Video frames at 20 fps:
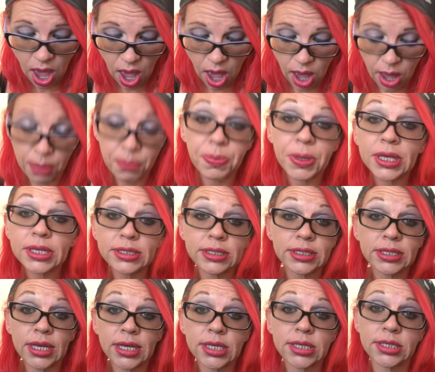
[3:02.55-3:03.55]

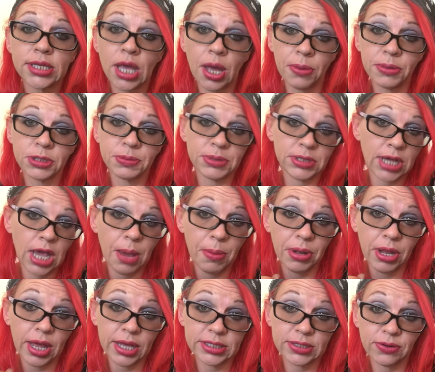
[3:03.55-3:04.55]
B6 helps
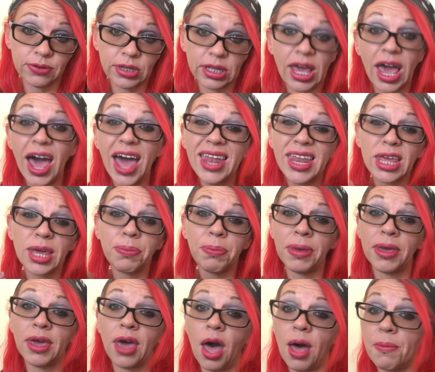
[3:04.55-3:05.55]
metabolize everything. I like a
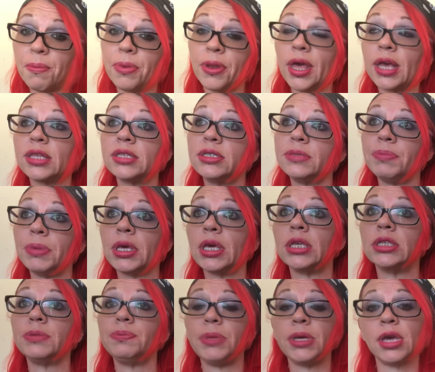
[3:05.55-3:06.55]
B complex
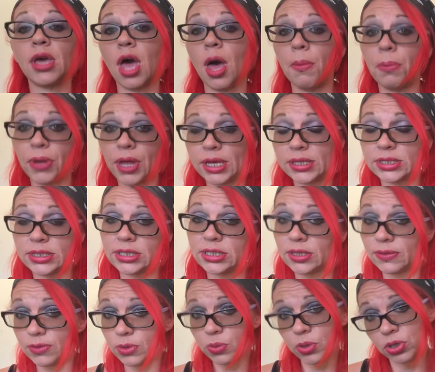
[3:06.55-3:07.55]
because B complexes
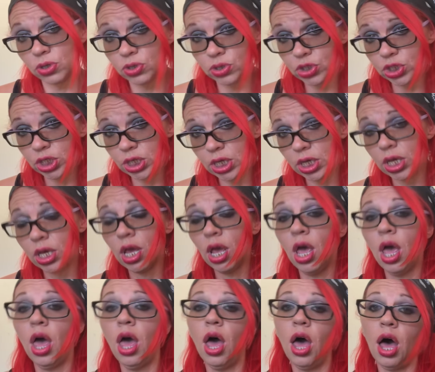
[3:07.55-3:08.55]
give you energy.
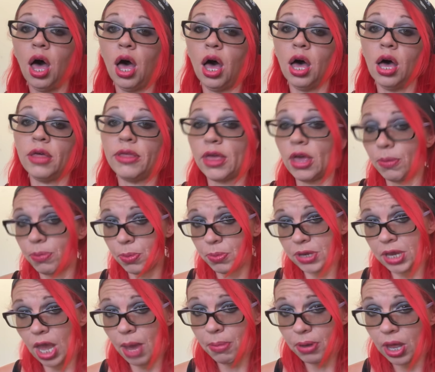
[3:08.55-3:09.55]
They help you
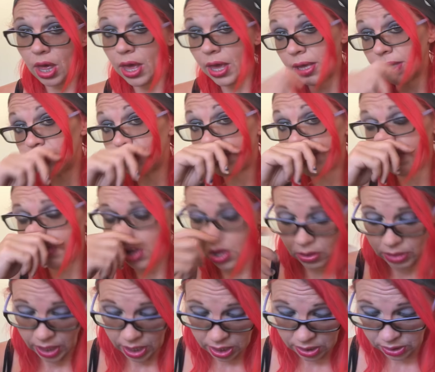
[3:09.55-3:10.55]
metabolize,
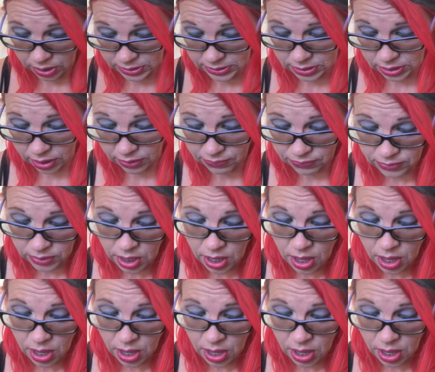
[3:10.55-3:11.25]
all that kind of good stuff.